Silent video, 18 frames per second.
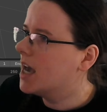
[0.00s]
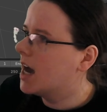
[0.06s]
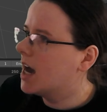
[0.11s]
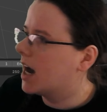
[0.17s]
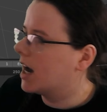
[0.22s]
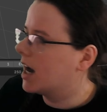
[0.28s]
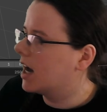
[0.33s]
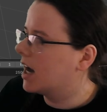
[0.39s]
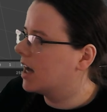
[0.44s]

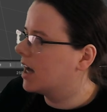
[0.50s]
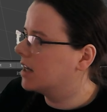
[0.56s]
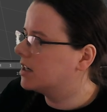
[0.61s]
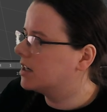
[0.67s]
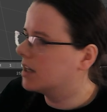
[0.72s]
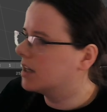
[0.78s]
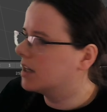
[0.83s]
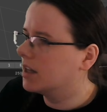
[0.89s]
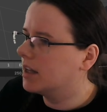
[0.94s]

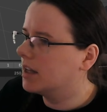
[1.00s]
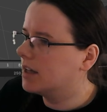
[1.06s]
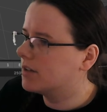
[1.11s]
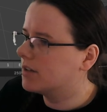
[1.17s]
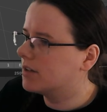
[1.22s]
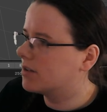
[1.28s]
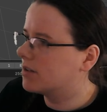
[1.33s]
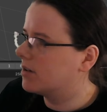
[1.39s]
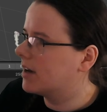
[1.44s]
And
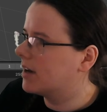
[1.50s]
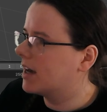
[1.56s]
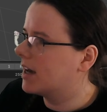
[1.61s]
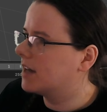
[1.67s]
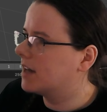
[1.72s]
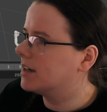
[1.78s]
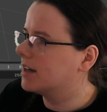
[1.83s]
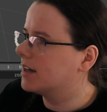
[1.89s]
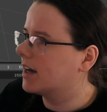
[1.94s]
let's go
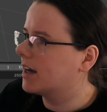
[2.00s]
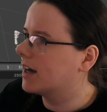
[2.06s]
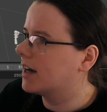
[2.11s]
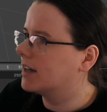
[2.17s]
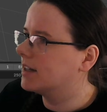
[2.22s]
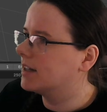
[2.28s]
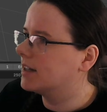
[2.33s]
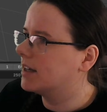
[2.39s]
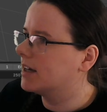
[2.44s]
ahead and
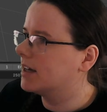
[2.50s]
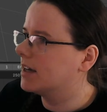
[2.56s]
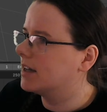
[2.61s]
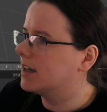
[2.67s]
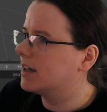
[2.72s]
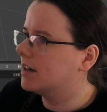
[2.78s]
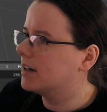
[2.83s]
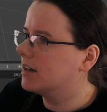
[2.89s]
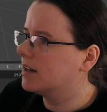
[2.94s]
add
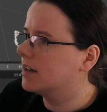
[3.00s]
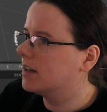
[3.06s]
in